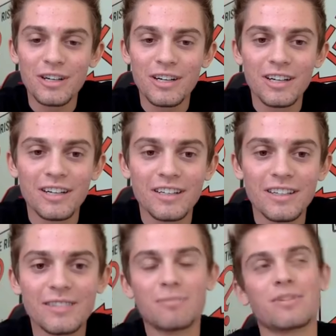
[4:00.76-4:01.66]
to
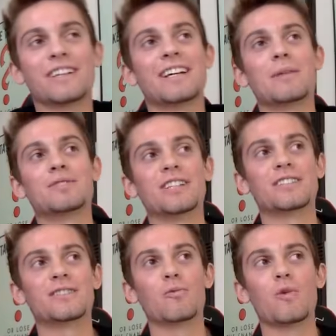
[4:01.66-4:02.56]
bring up
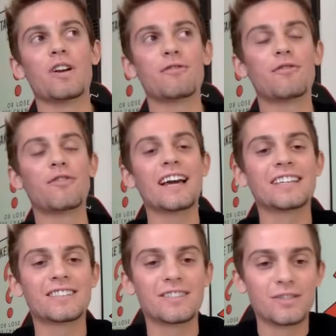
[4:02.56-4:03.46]
just what
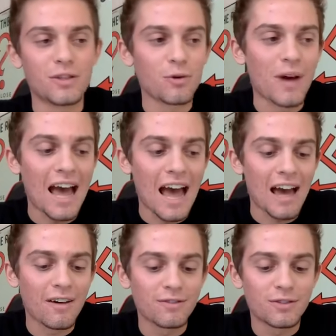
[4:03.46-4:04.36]
advice do you
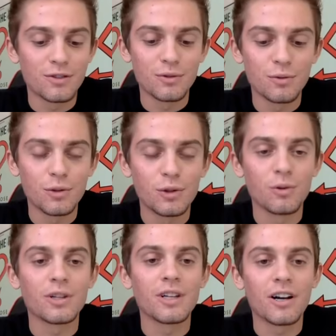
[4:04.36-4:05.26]
have to
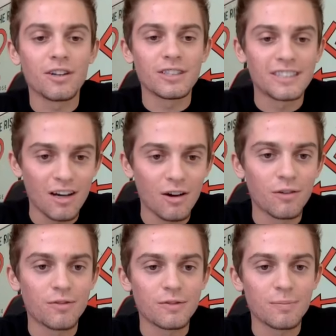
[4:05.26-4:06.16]
your younger
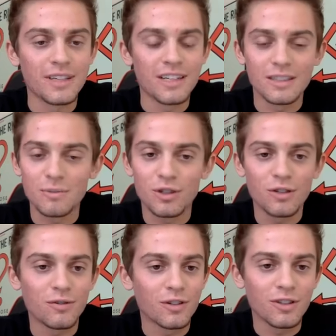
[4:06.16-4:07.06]
self because i'm sure
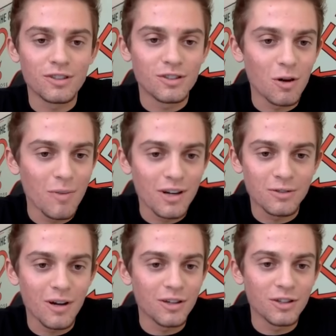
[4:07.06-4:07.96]
you've learned so much
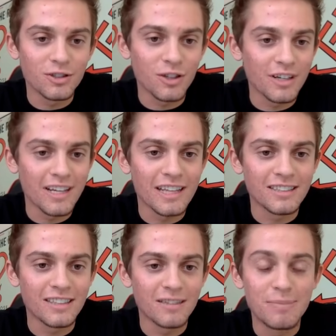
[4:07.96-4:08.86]
throughout your journey as
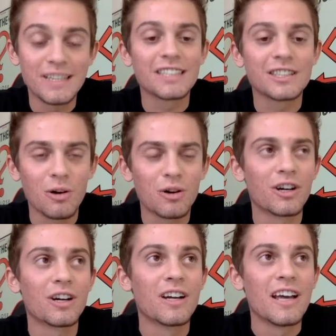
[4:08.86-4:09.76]
a business
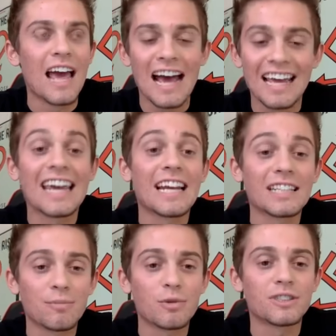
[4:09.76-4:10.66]
owner and
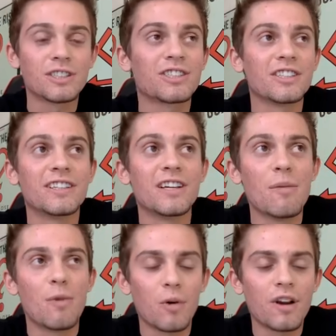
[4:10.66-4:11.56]
as a musician
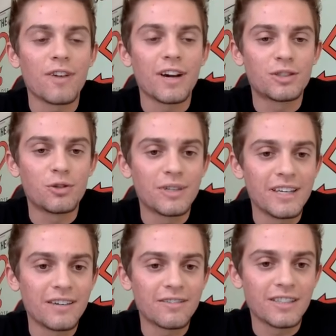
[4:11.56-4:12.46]
but what advice do you
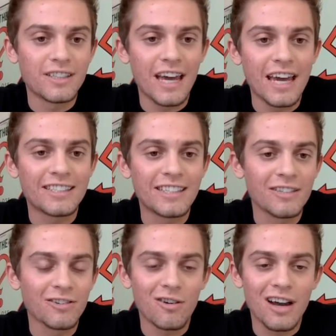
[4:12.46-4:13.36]
give to 18
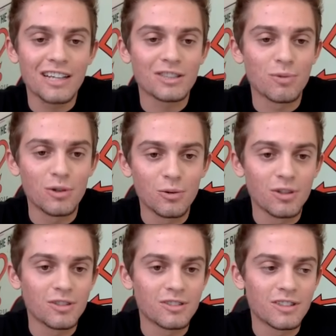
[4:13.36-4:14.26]
year old
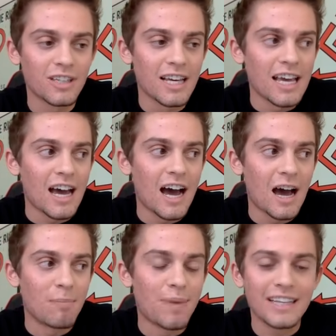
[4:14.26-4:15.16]
entrepreneurs
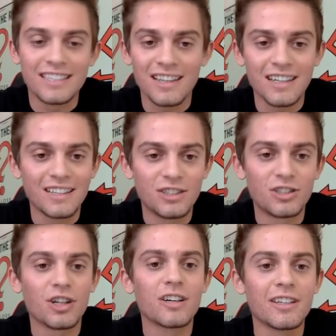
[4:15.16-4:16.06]
um, based on the
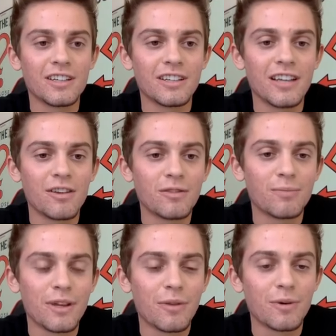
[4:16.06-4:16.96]
journey that you've
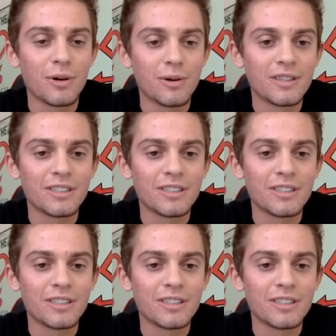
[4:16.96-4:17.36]
been through